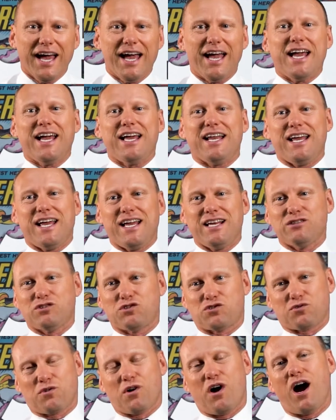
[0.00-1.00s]
It is
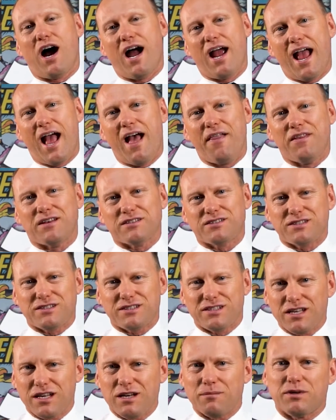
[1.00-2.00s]
dry. And the
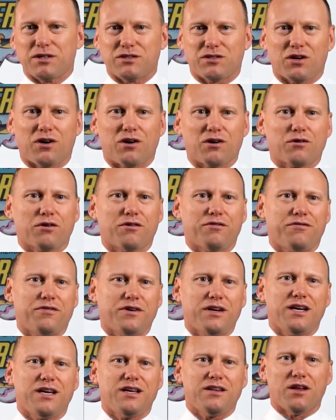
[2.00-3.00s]

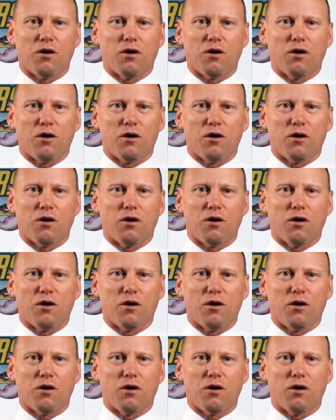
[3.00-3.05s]
cinematography,